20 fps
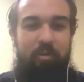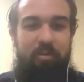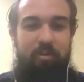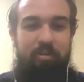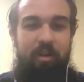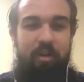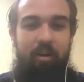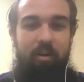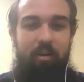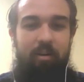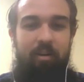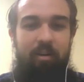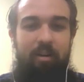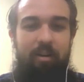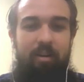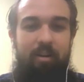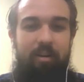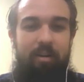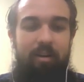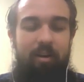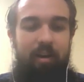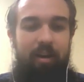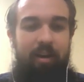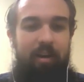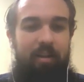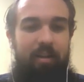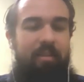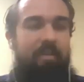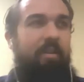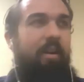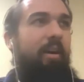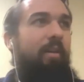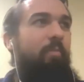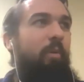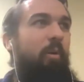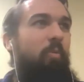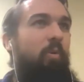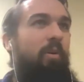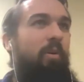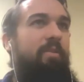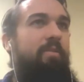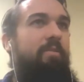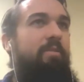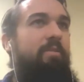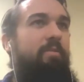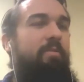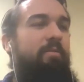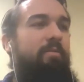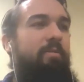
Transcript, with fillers: to share and at the time I was